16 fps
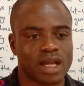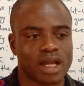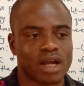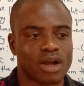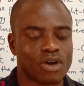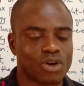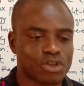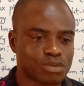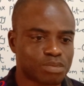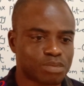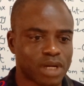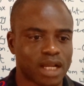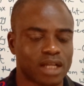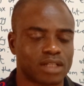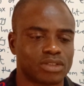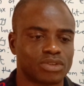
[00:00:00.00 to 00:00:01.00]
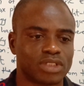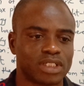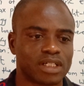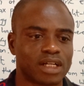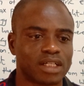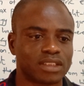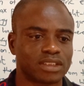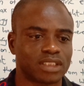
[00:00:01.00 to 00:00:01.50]
and comes back to the
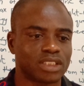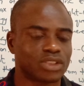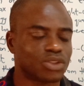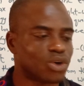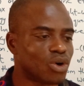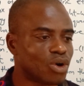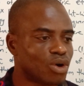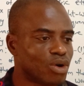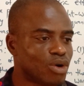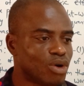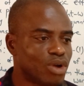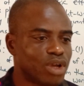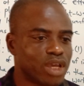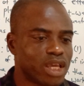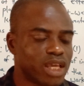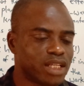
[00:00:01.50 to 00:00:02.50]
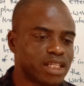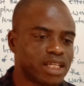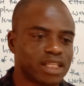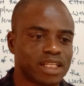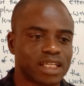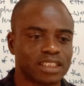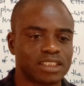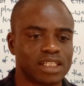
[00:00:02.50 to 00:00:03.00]
ground state or any
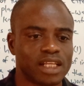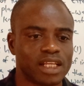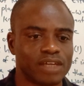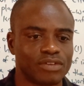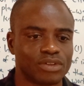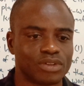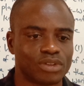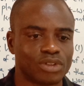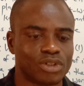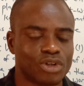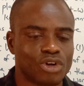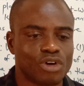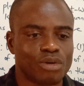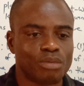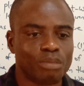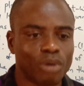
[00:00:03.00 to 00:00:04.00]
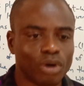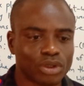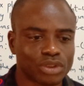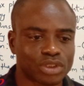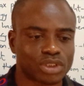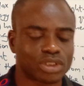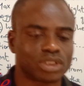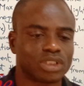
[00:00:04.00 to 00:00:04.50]
energy level.
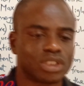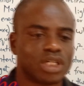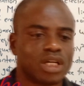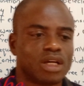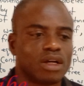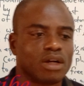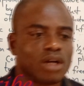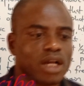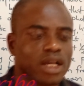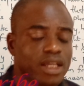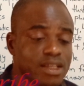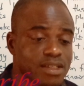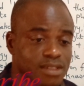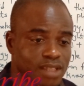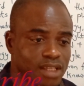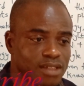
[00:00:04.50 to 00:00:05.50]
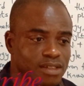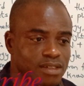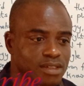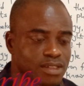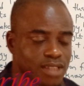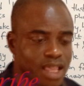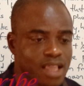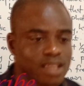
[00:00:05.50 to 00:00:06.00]
But Einstein
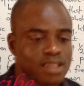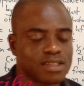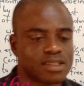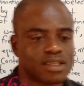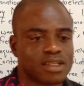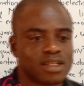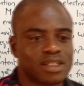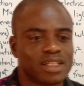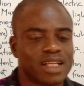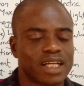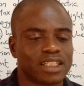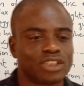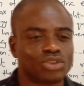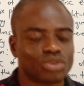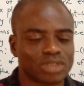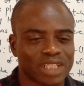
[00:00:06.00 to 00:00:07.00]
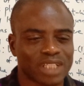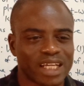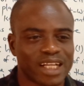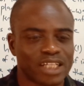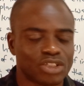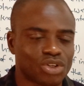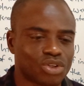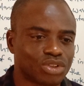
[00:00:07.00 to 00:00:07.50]
says that the total
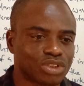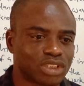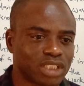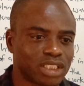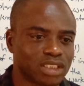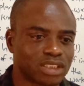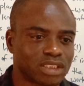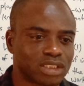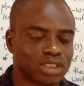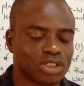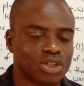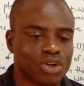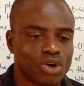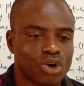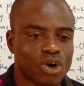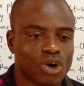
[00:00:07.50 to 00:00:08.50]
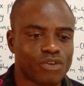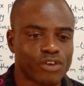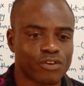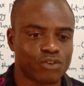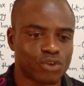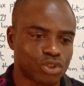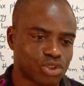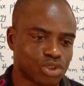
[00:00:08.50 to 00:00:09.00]
energy content of a
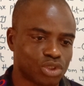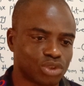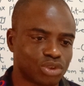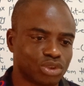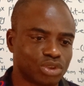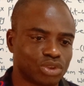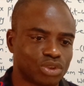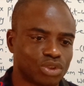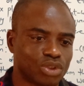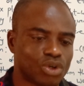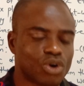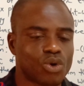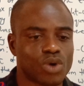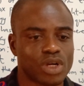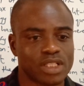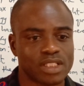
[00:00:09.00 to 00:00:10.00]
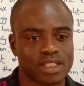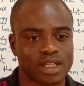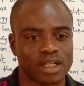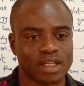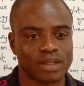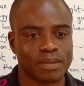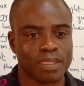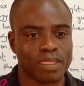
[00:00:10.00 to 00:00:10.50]
photon or
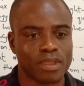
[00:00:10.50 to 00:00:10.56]
quanta